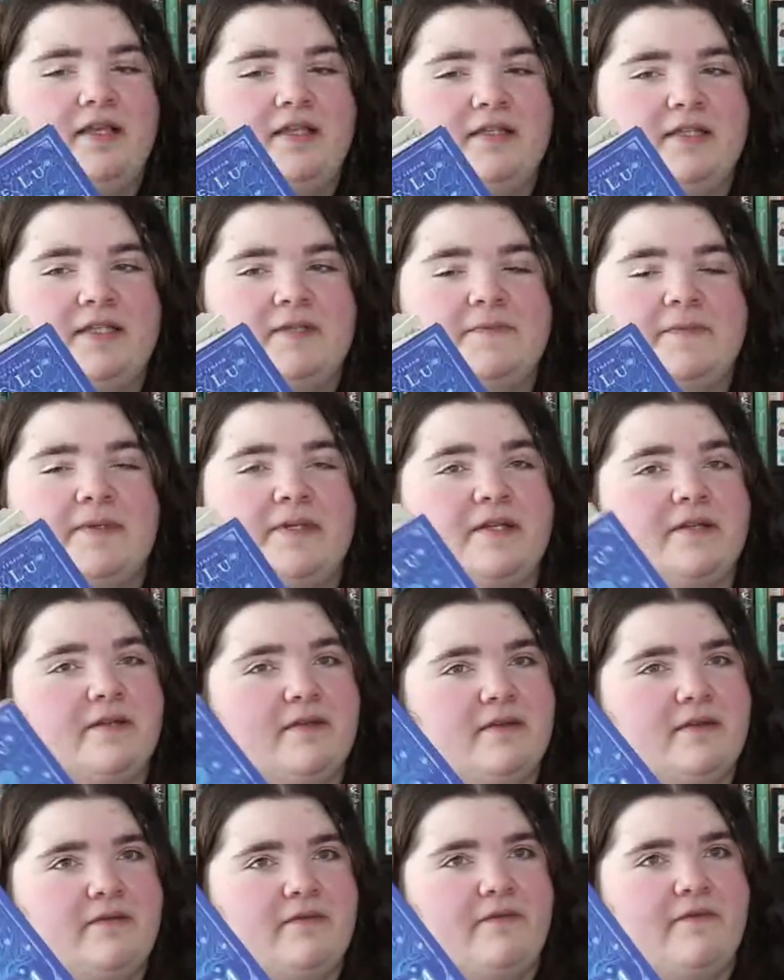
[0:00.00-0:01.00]
This
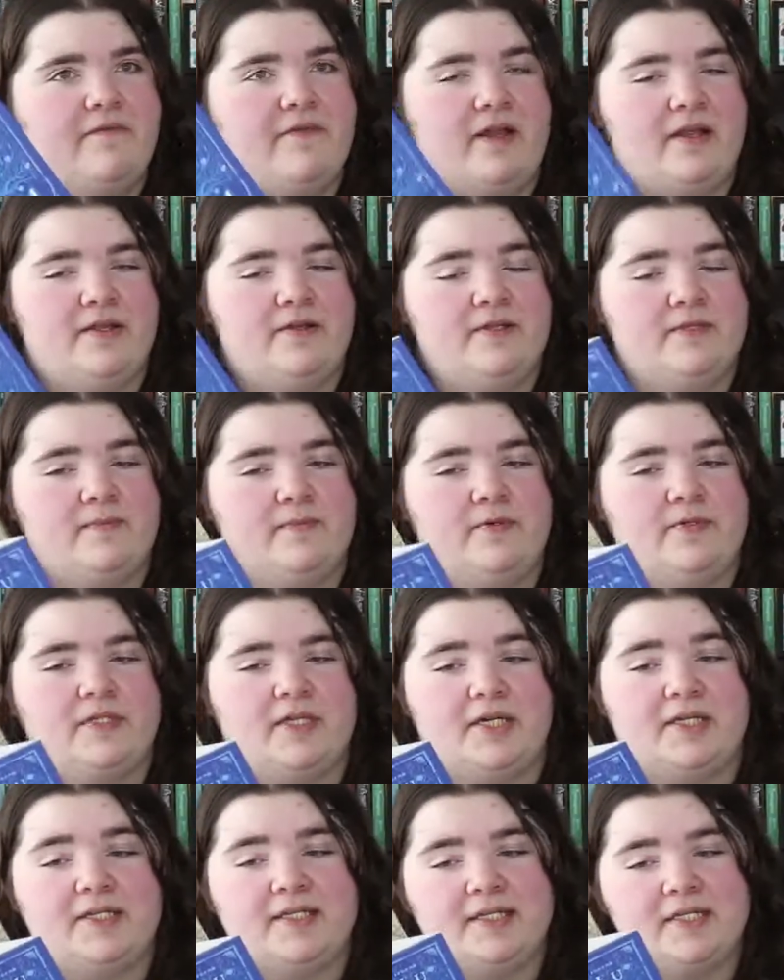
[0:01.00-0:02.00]
book follows
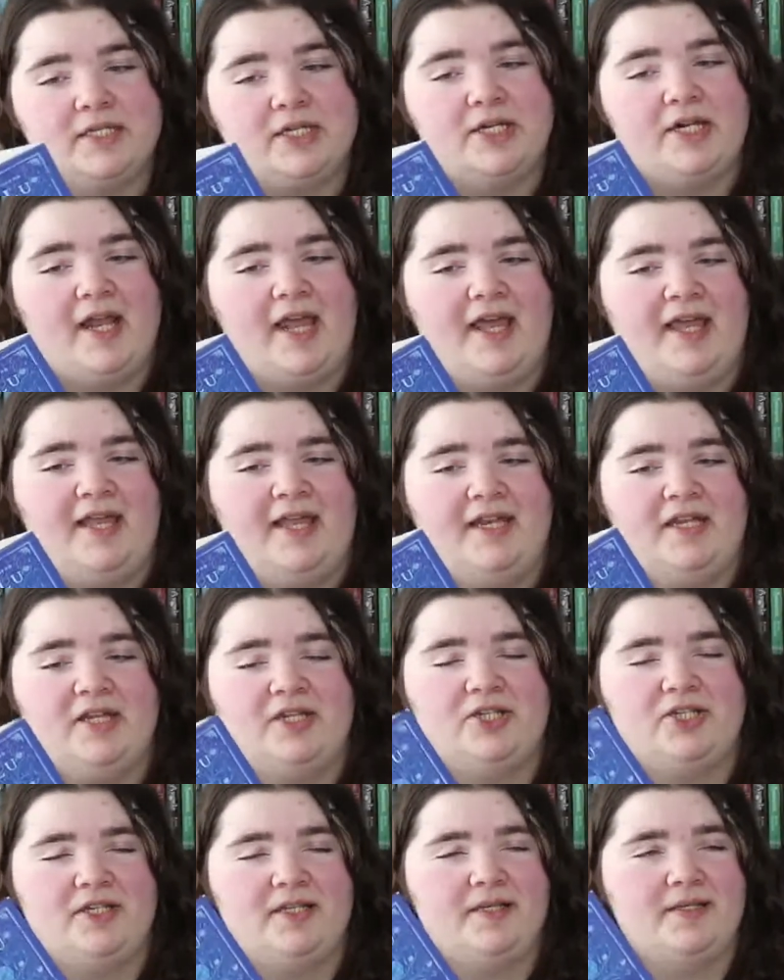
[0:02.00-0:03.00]
Mozart's sister,
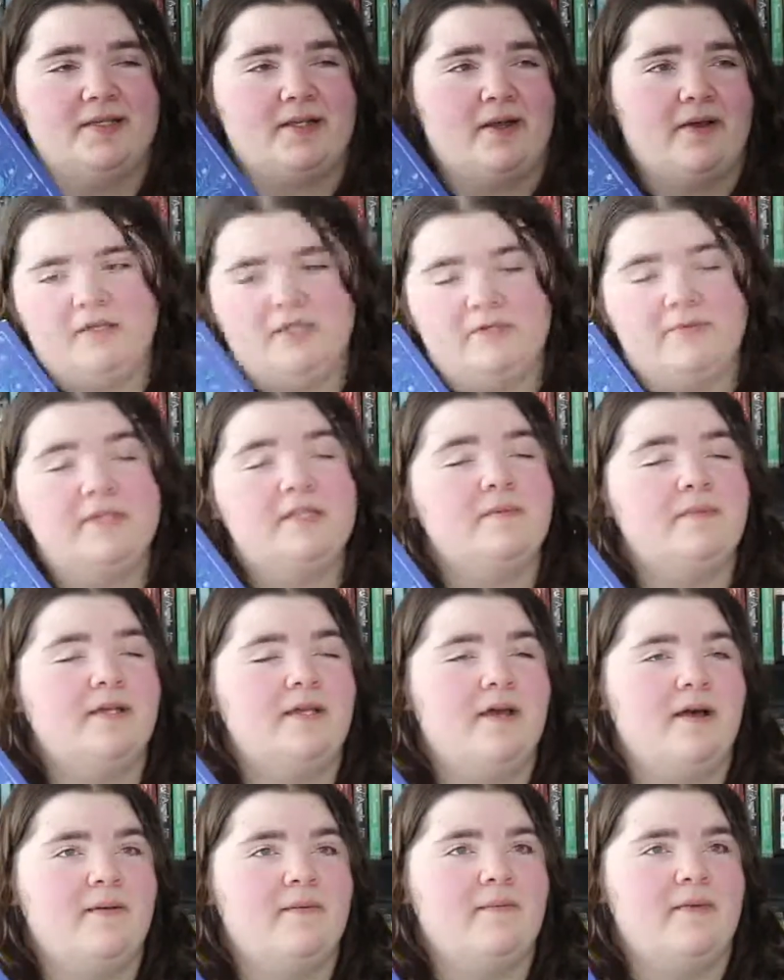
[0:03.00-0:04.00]
and she's she wants to
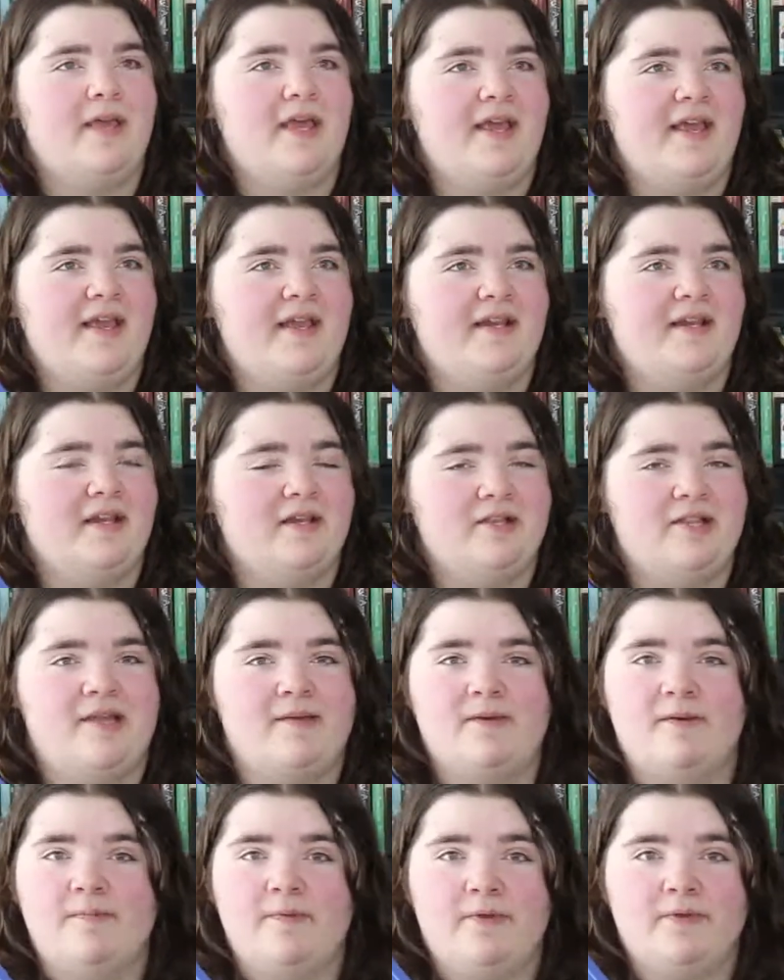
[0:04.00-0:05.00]
become an
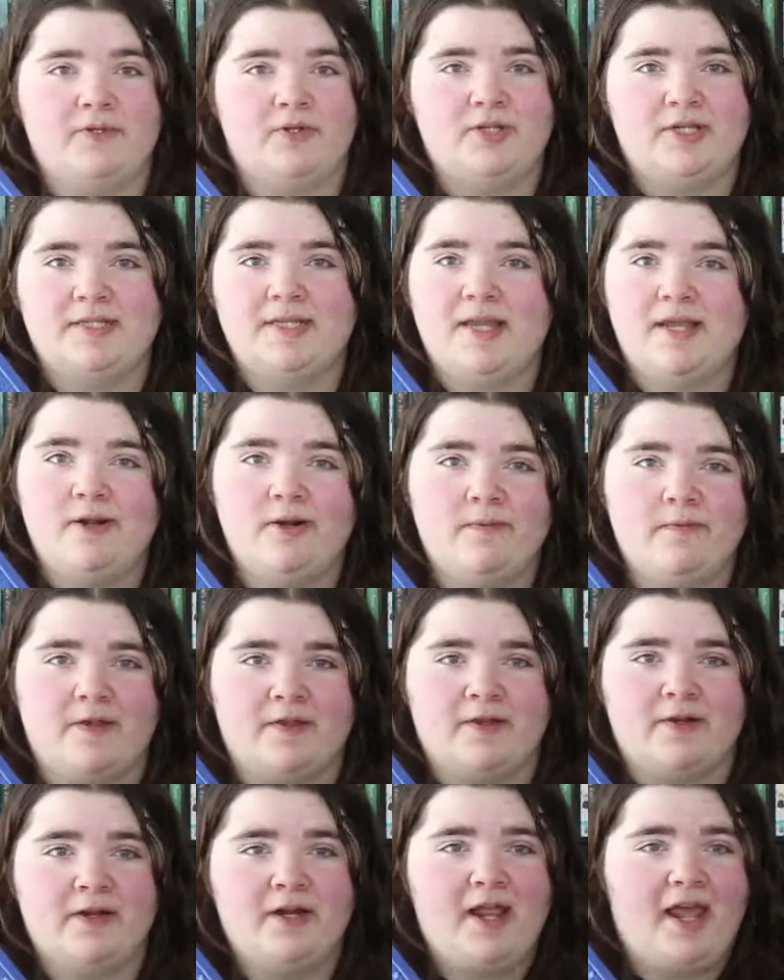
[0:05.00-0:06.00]
acclaimed composer just like her
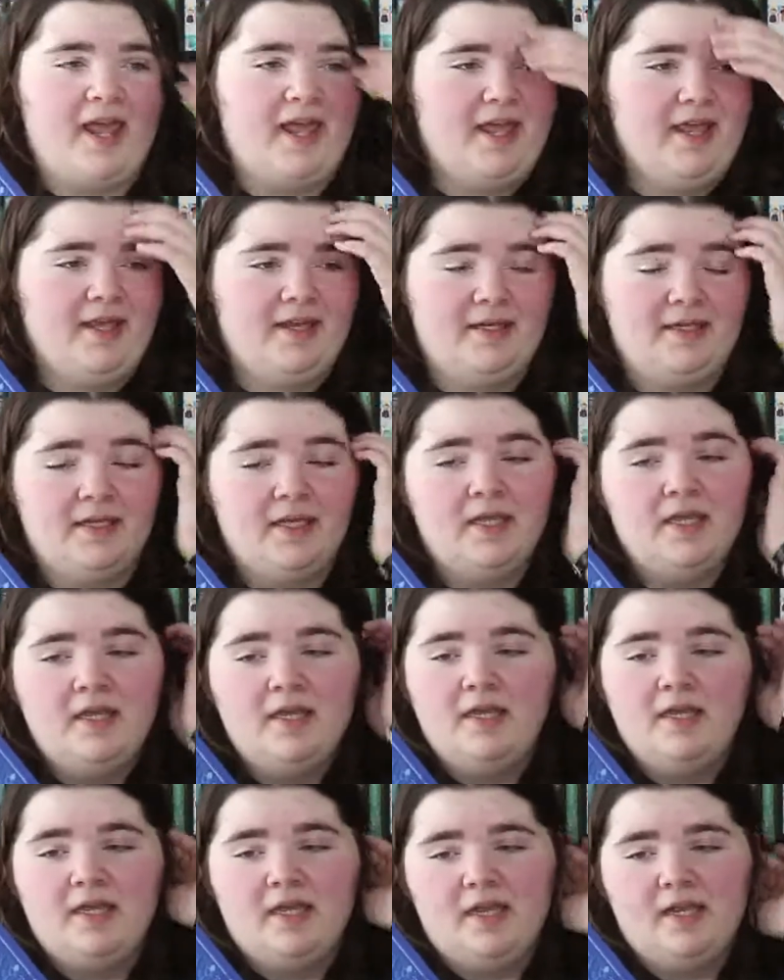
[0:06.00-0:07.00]
brother, and
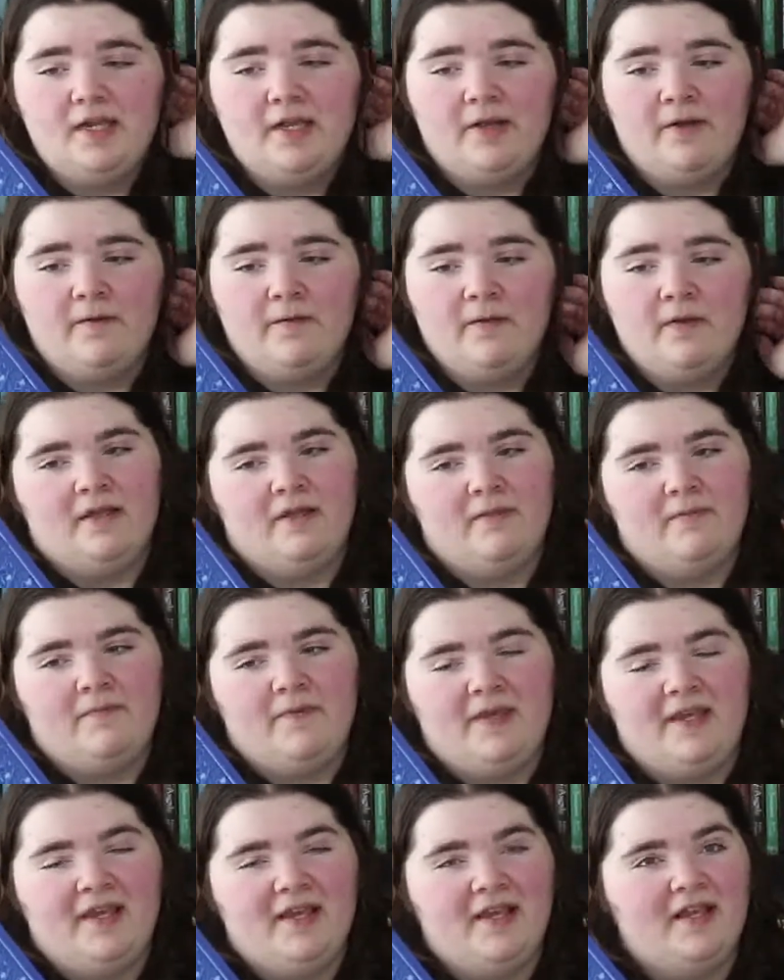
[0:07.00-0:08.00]
you know,
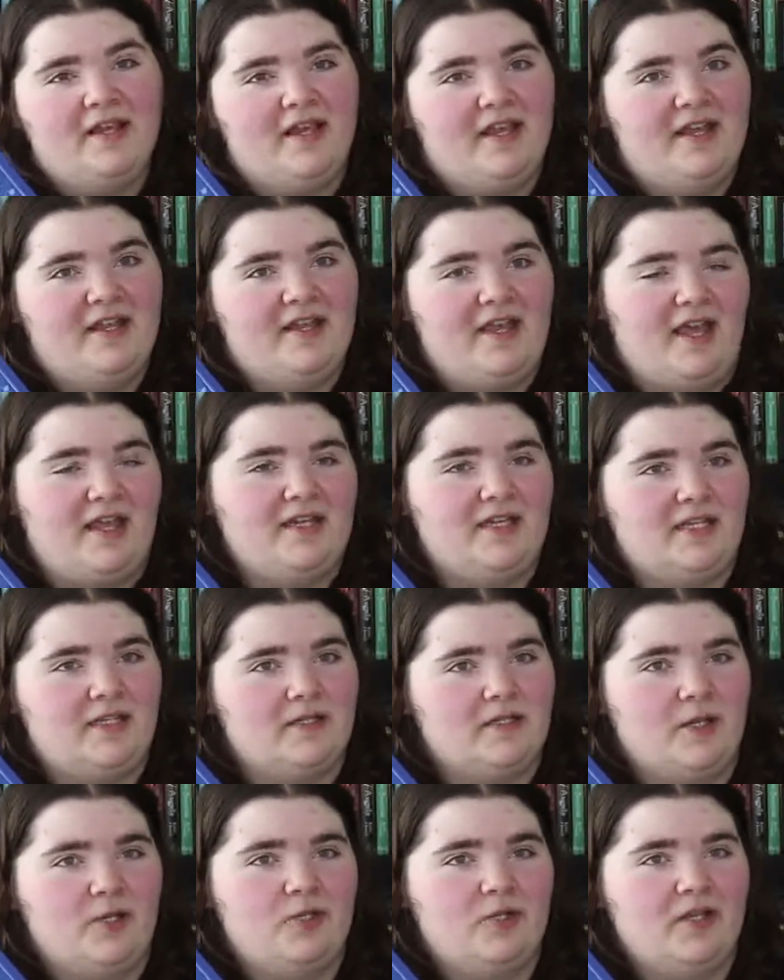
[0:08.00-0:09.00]
being in the
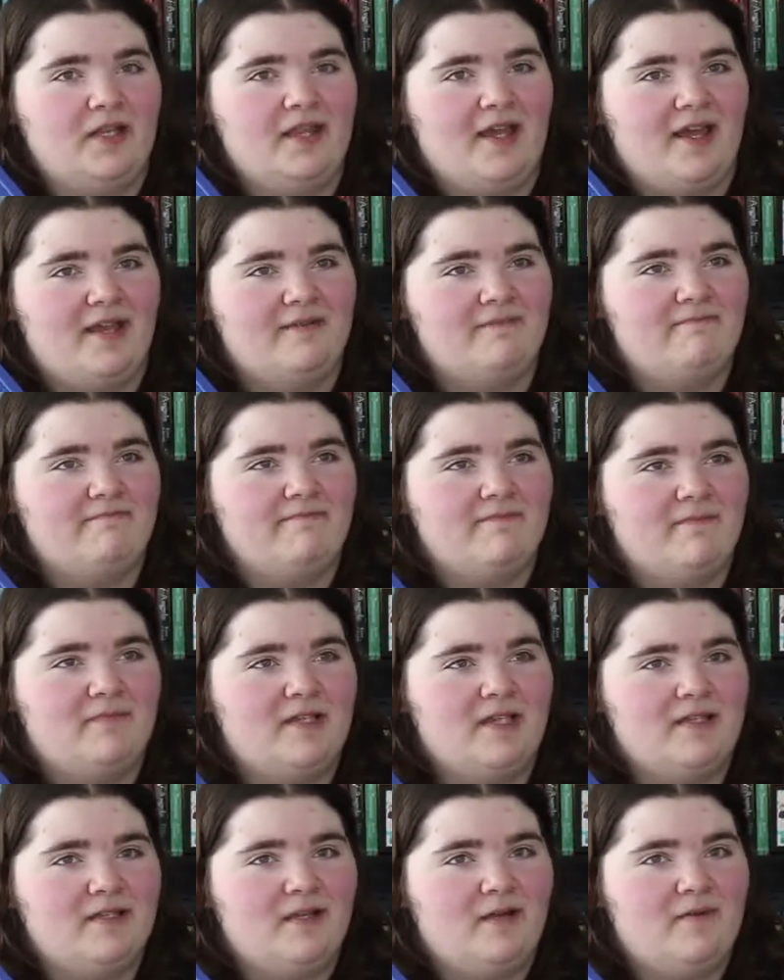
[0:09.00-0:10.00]
eighteenth century, that
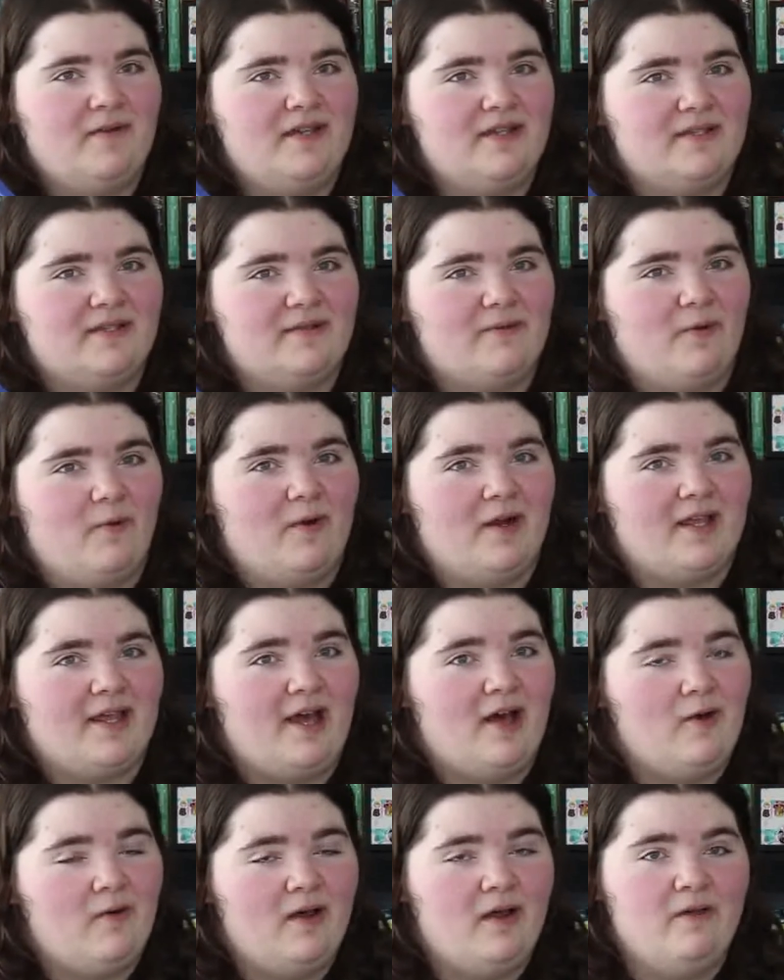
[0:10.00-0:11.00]
doesn't always work
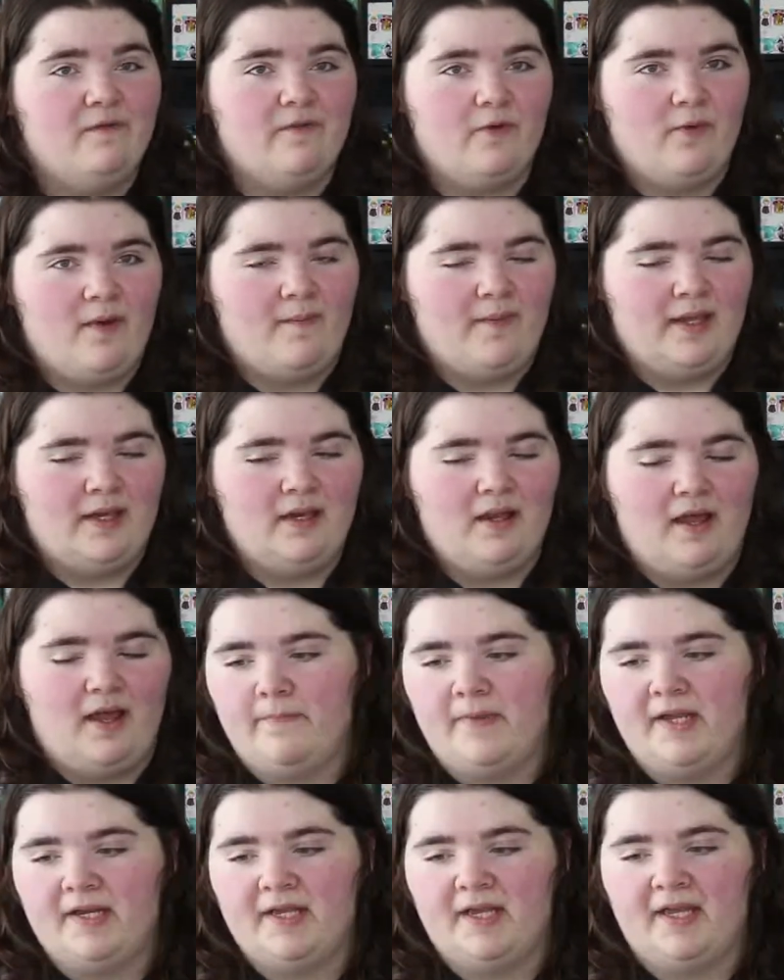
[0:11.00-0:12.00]
out well for women,
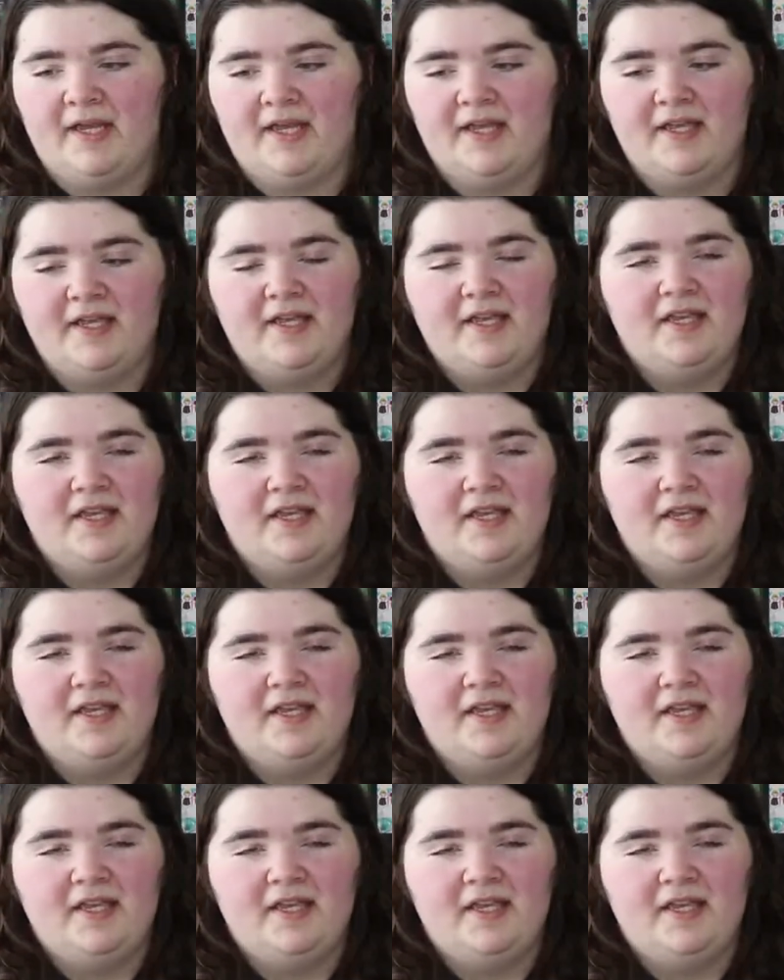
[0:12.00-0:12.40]
but uh,